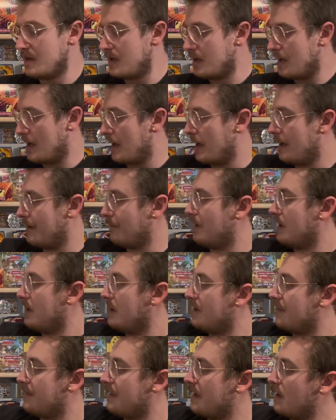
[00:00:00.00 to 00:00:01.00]
Um,
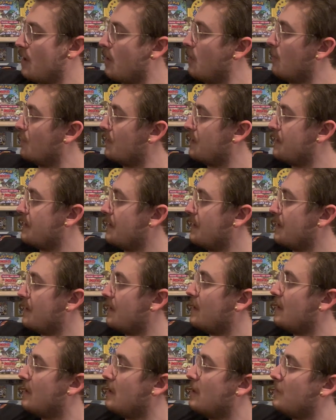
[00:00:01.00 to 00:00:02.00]
then over
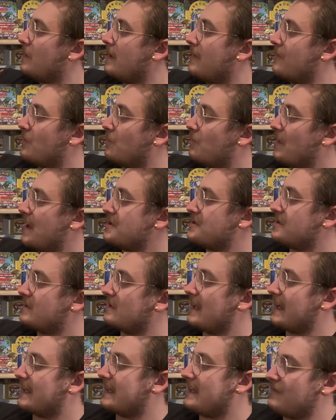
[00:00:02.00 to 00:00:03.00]
here, we have the
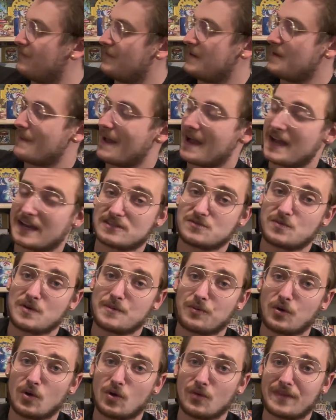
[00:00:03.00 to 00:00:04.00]
Regieleki V max. We
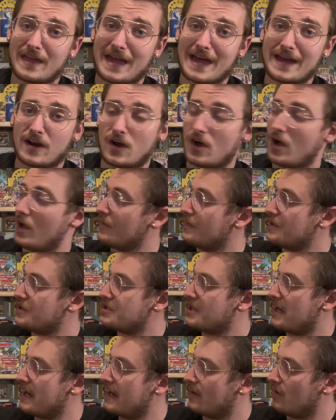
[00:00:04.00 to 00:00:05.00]
pulled that on the
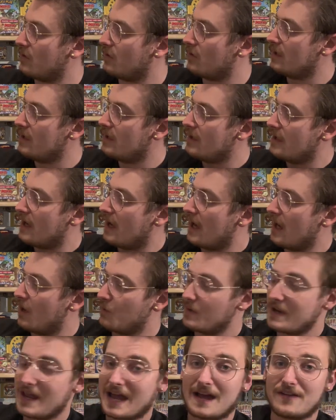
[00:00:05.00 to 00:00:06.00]
channel. Uh,
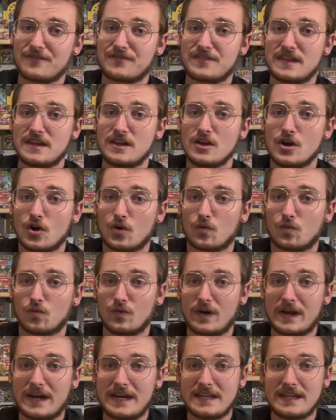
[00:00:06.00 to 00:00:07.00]
we have the
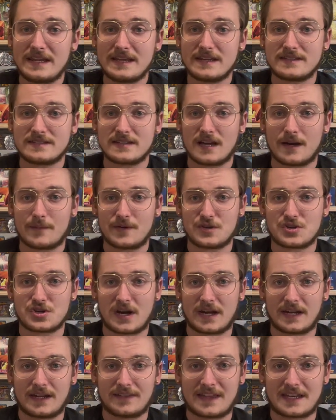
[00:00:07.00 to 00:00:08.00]
Radiant. I'm going to try
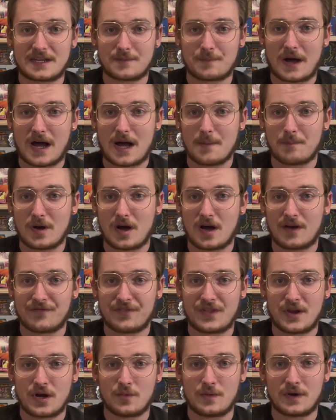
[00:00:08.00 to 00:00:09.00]
and get that to pop off.
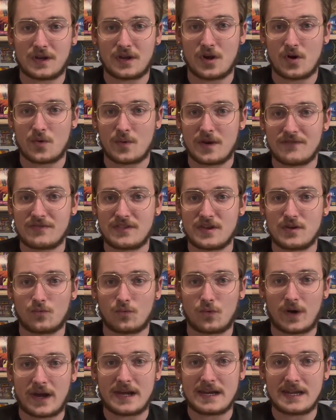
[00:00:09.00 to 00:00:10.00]
There we go. We have the
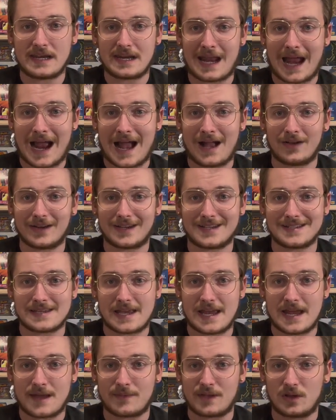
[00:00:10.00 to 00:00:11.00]
Radiant
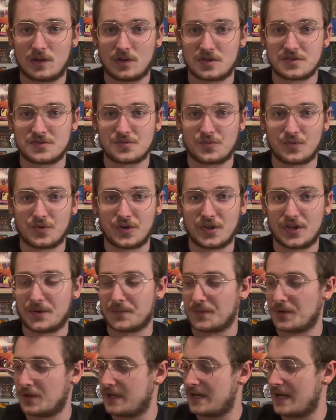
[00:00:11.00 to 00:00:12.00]
Alakazam that looks really,
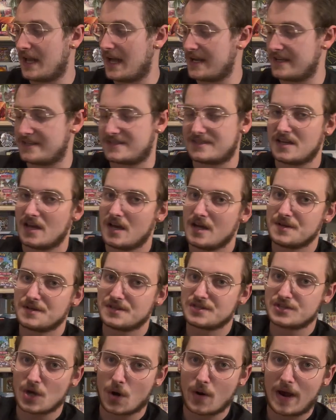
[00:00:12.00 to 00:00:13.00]
really nice.
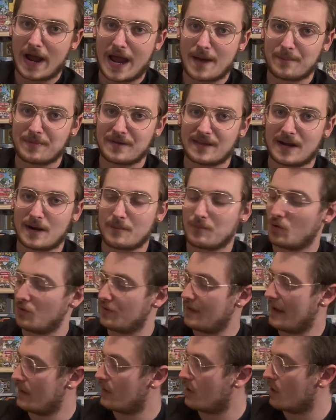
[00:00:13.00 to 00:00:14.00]
So happy that I pulled
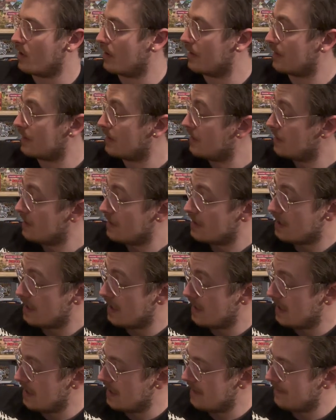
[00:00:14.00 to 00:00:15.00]
that card.
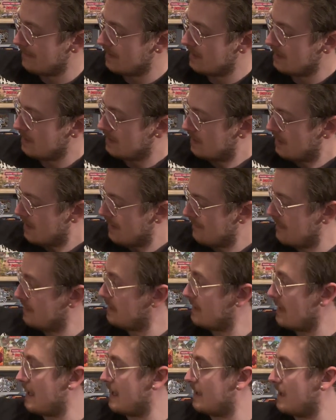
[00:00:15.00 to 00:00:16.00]
Um... And
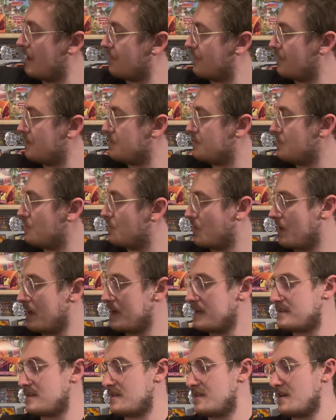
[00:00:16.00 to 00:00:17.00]
then, yeah, nothing too
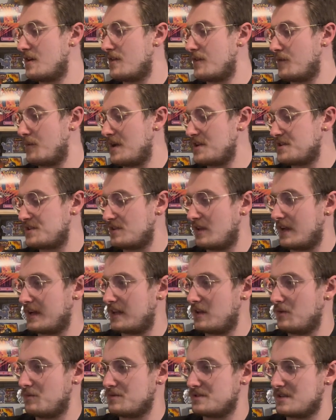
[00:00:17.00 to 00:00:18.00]
crazy there. The
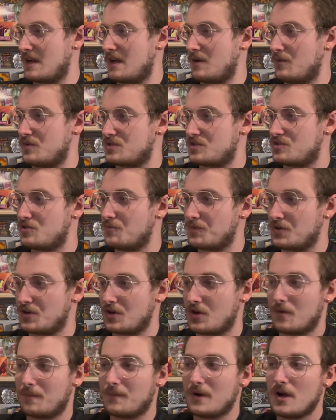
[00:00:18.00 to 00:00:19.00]
Regieleki was, was super
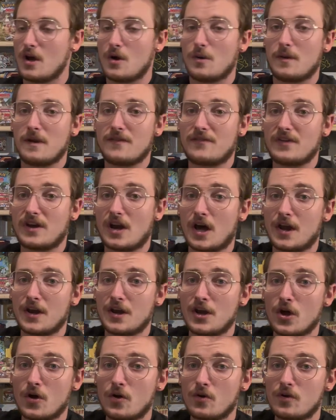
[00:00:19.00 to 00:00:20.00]
dope. We have an
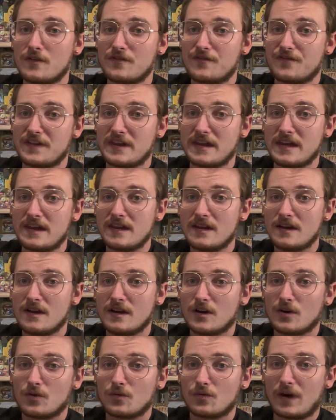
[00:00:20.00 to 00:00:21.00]
Unknown V
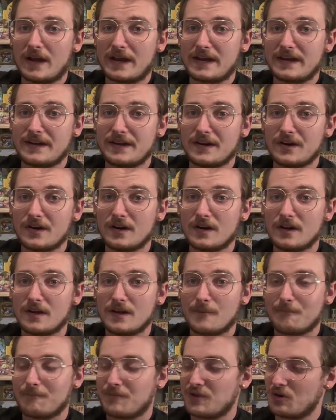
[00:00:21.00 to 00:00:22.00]
right here.
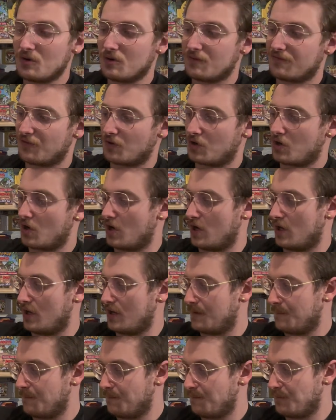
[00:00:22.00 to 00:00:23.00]
Beautiful
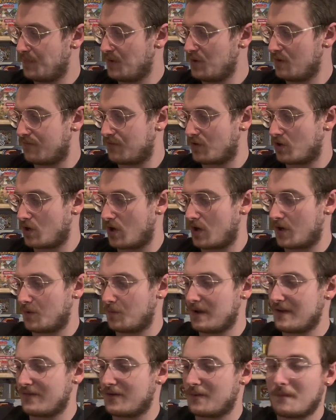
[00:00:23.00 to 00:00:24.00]
card. Beautiful card.
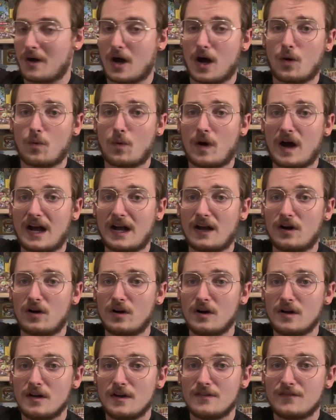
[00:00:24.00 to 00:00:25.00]
We have a
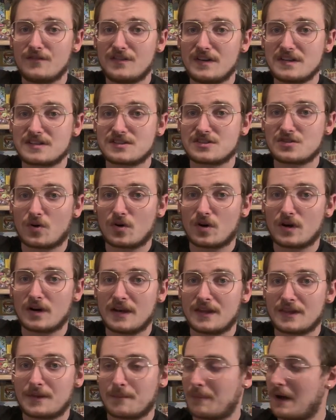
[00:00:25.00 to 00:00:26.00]
Mawile V-Store
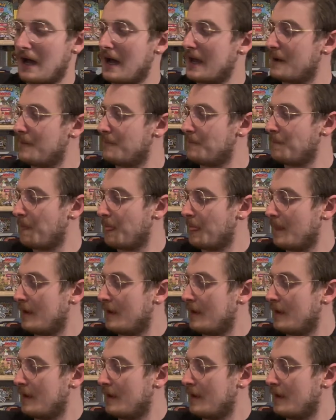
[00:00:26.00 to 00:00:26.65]
at the bottom.